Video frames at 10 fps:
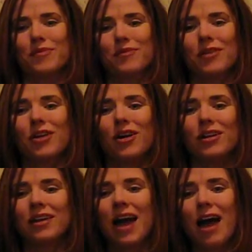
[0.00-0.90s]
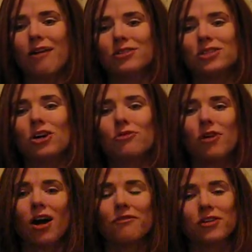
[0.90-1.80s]
regarding how to go
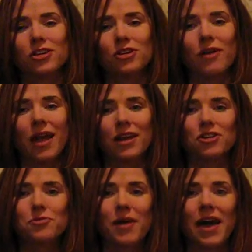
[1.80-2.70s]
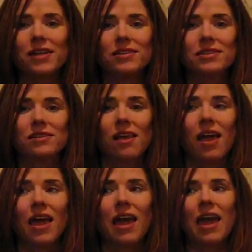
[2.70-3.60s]
raw for you and your pets.
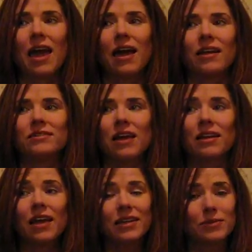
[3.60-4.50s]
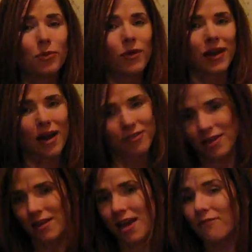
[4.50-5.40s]
And I'd like to point out
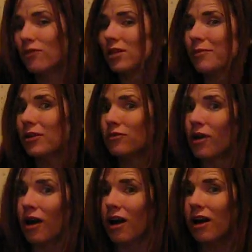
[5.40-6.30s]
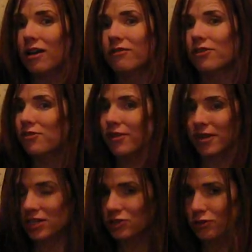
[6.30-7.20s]
that I've only been raw for a
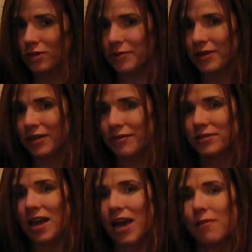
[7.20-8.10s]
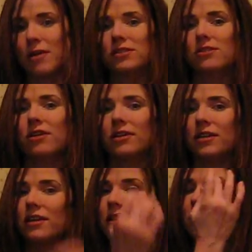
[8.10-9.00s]
very short period of time. I
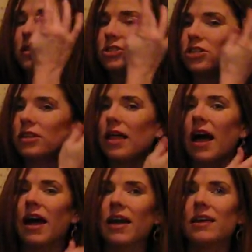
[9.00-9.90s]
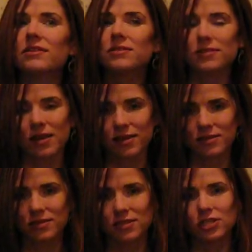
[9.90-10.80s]
started July
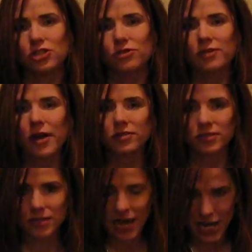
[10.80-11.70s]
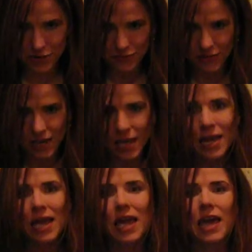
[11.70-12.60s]
6th, 2010.
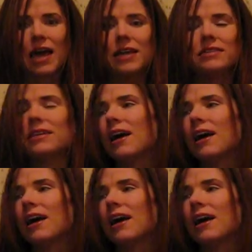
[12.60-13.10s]
And